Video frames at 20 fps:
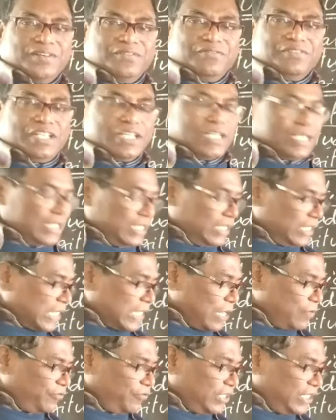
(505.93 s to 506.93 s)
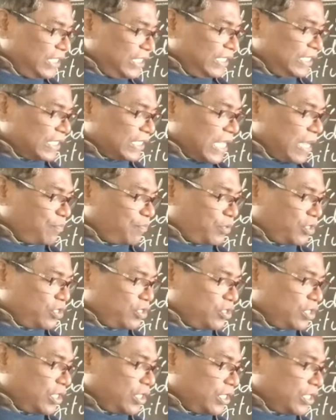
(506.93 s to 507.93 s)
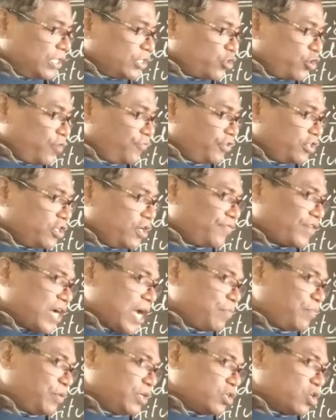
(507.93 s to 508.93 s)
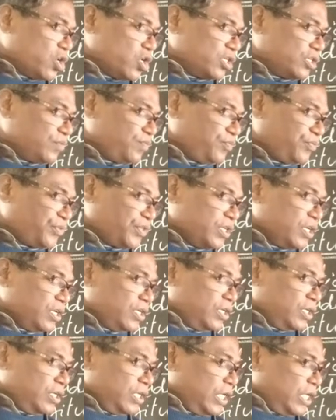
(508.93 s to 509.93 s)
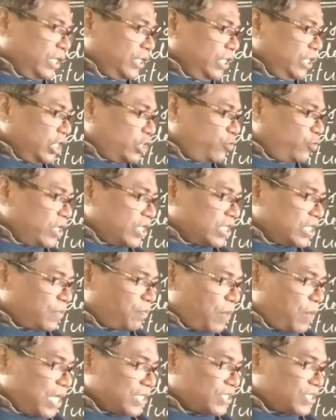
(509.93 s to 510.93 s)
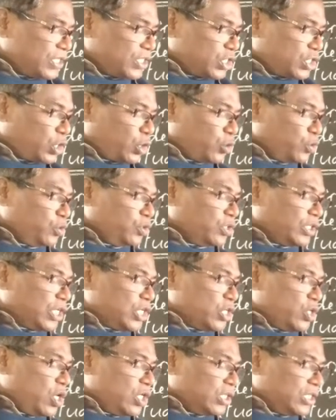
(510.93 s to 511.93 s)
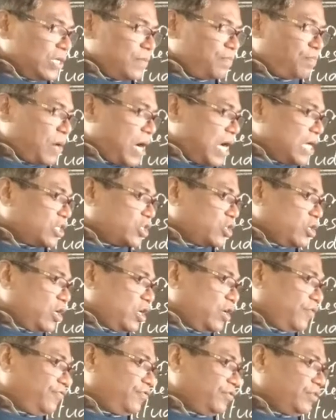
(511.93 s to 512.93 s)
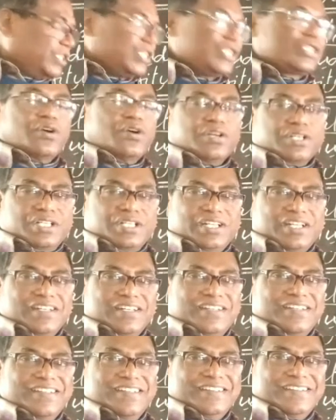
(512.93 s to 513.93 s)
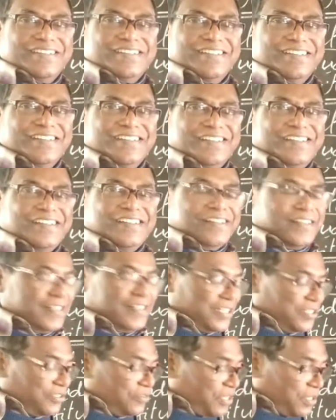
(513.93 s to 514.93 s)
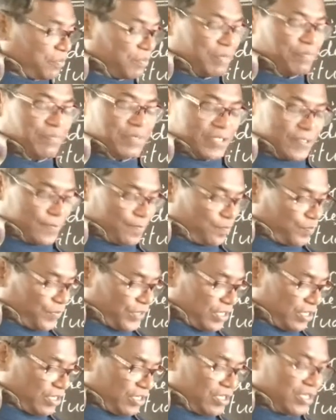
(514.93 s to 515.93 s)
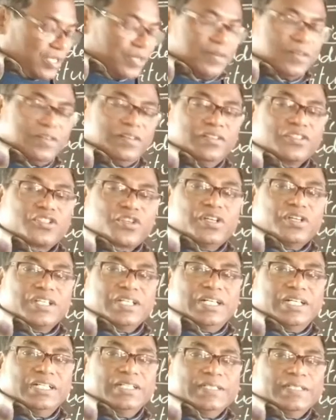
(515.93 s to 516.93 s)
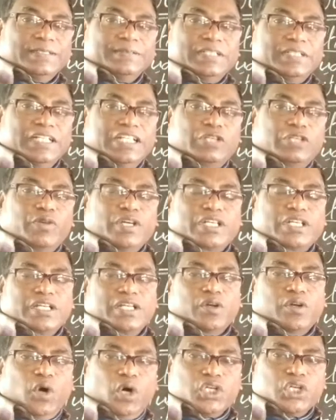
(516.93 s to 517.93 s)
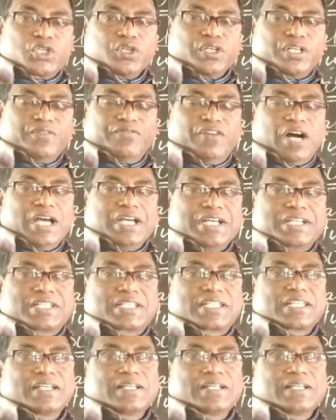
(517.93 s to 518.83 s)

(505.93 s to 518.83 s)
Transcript: Within the Tropic of Capricorn. Equator passes through the northern part of this continent. You remember also the equator also divides